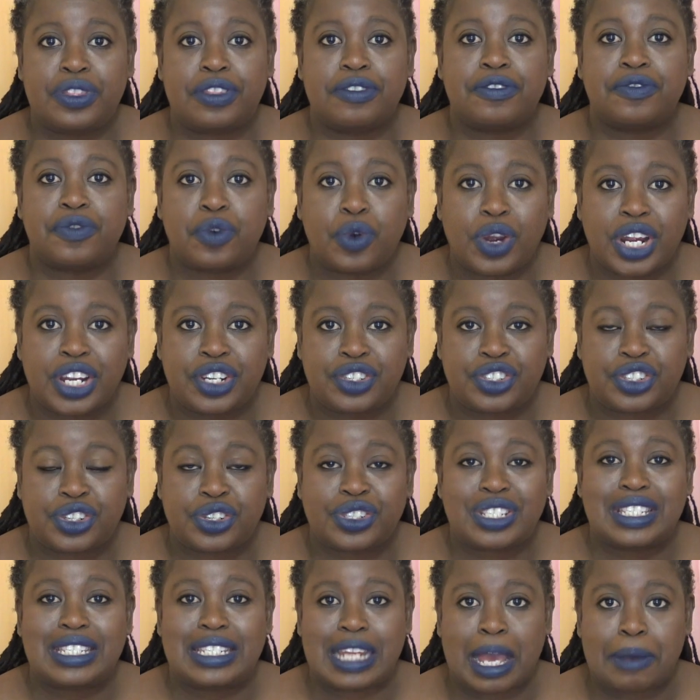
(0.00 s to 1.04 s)
the
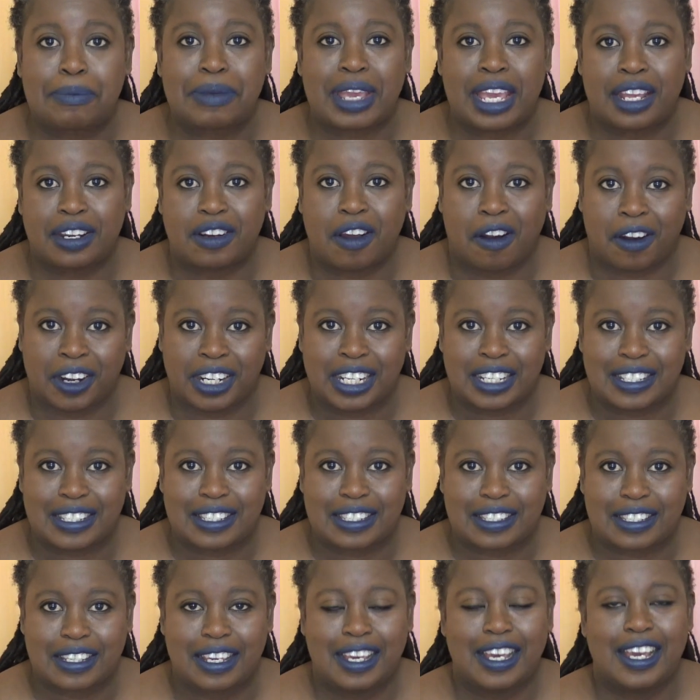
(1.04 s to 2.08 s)
Voyager Step-In
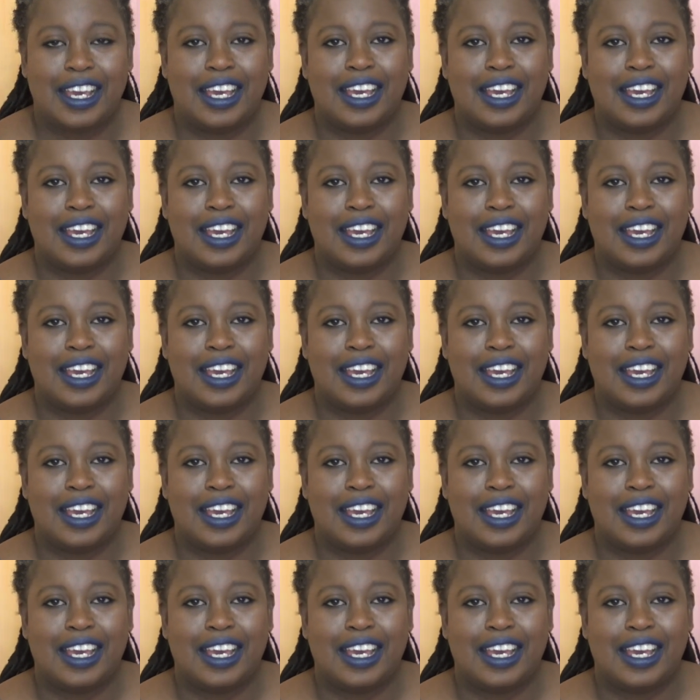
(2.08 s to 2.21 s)
Harness.